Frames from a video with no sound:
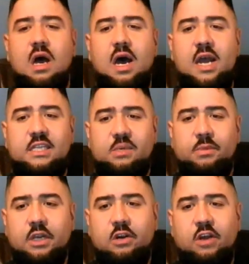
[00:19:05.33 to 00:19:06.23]
I need
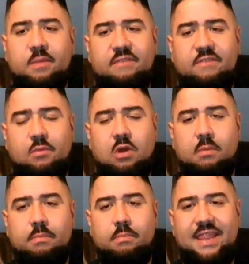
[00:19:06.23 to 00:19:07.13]
someone to correct me if I'm
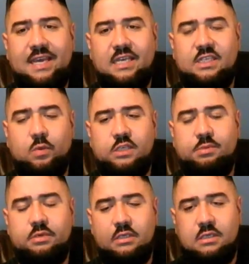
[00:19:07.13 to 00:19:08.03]
wrong, but I think it's the
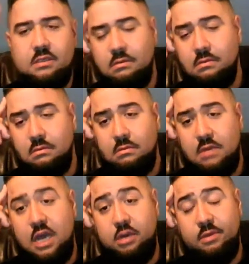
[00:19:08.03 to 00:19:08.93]
Whispers. I
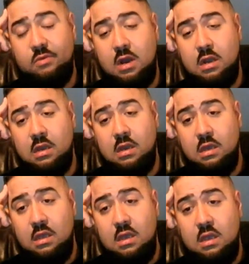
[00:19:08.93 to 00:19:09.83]
could be wrong,
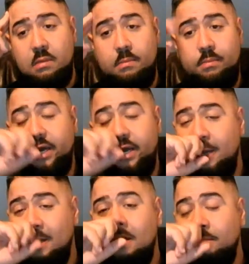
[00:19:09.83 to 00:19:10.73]
but
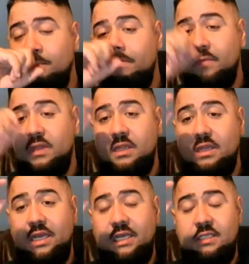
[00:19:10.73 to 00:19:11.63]

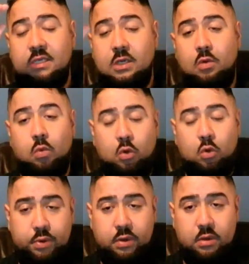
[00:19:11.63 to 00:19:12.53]
it's a group
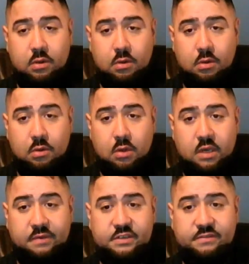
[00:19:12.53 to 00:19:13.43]

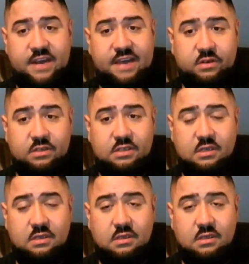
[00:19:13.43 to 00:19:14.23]
of survivors